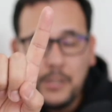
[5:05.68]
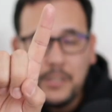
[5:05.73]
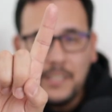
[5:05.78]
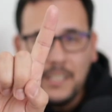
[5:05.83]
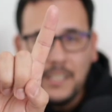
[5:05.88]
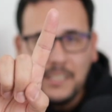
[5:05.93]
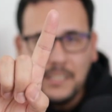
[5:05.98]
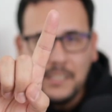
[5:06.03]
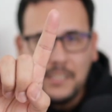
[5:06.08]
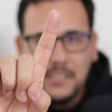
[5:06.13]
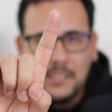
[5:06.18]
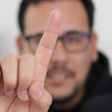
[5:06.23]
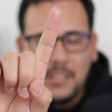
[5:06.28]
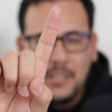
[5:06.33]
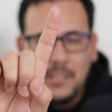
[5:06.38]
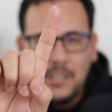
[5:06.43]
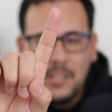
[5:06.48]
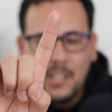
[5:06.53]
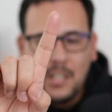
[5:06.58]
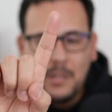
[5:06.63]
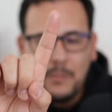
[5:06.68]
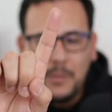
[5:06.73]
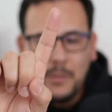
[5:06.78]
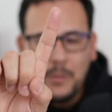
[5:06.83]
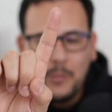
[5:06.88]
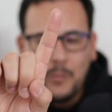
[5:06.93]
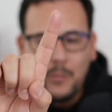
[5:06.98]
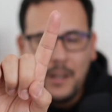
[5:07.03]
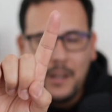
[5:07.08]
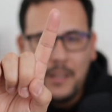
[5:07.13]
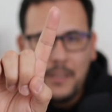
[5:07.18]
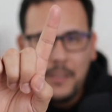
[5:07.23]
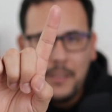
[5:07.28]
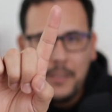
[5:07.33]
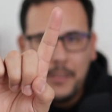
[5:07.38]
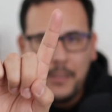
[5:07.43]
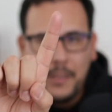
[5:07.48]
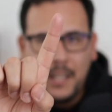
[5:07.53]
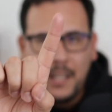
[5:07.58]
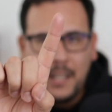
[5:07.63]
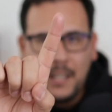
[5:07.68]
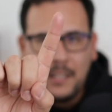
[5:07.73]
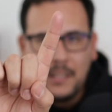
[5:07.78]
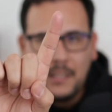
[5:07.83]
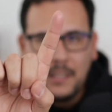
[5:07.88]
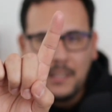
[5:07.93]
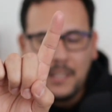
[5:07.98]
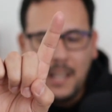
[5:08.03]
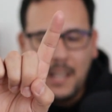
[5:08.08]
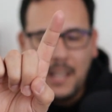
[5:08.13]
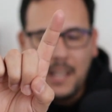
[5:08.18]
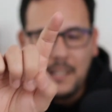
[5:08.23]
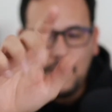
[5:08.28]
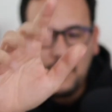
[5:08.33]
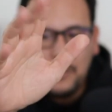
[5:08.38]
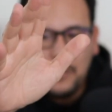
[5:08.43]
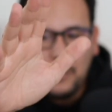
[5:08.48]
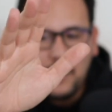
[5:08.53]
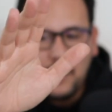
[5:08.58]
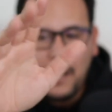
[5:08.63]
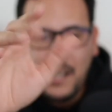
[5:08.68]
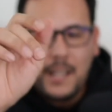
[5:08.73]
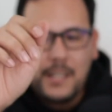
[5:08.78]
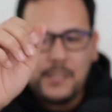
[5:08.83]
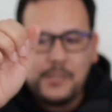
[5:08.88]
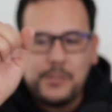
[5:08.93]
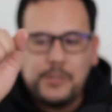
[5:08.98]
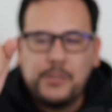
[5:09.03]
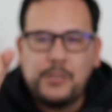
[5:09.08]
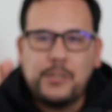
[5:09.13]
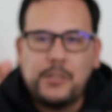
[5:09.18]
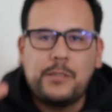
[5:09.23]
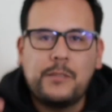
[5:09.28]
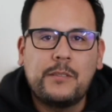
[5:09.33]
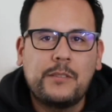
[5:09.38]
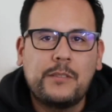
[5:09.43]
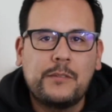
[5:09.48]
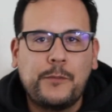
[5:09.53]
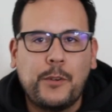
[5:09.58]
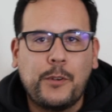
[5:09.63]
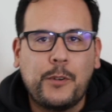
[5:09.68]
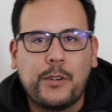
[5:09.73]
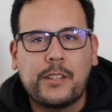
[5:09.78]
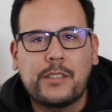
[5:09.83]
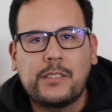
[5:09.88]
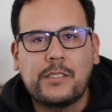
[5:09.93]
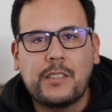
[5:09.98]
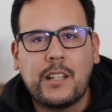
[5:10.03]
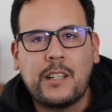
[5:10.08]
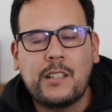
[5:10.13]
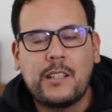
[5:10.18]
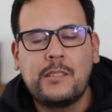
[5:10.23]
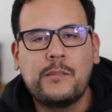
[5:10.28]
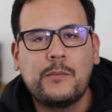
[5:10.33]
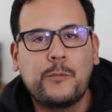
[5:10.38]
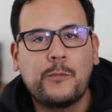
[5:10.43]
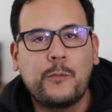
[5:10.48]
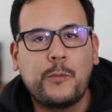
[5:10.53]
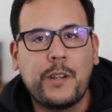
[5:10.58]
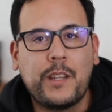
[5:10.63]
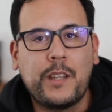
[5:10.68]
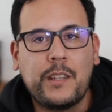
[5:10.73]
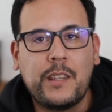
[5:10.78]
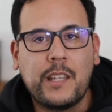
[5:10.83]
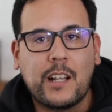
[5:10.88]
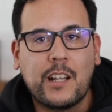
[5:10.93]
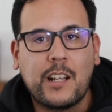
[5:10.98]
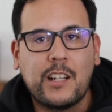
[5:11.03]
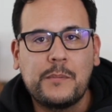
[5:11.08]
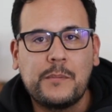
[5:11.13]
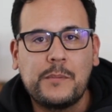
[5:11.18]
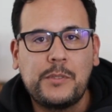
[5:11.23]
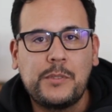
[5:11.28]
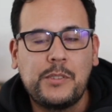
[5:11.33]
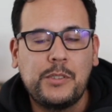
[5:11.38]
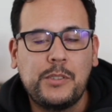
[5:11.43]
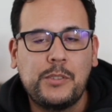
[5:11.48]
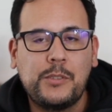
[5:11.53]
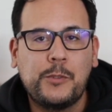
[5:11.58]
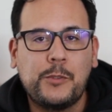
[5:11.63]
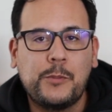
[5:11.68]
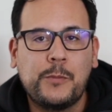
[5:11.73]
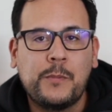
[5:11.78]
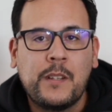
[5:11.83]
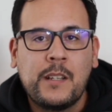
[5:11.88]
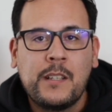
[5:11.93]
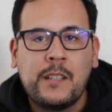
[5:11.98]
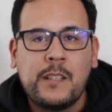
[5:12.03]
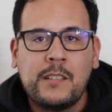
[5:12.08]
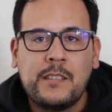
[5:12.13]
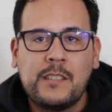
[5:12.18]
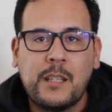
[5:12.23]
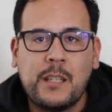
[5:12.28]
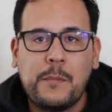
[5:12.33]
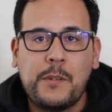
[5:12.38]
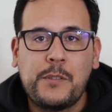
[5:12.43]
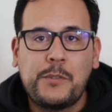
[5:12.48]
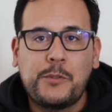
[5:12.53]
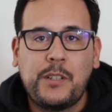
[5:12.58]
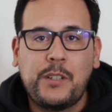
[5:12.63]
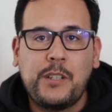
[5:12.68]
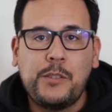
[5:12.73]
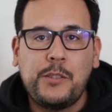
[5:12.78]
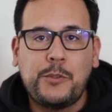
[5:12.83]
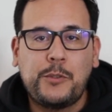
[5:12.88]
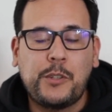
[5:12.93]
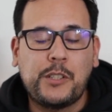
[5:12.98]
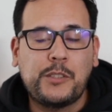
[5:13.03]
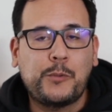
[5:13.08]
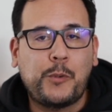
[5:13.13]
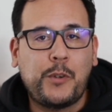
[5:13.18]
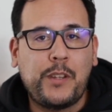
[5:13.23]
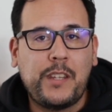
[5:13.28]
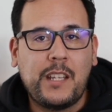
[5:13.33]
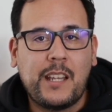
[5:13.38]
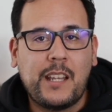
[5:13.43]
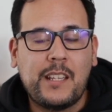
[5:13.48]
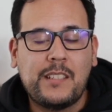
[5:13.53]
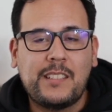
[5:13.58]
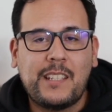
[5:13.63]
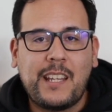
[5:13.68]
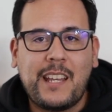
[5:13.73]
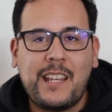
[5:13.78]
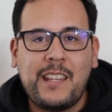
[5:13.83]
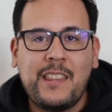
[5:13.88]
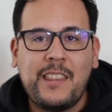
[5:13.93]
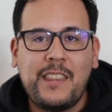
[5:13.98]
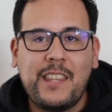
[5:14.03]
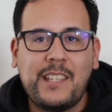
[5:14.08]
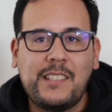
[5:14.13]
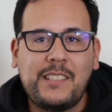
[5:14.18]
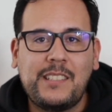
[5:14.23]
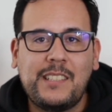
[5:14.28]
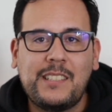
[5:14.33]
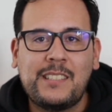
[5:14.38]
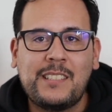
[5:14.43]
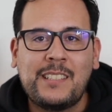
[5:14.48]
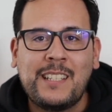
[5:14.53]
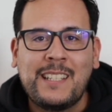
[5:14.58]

This is the number one thing that you guys should focus on when it comes to demonstrating trustworthiness, and this is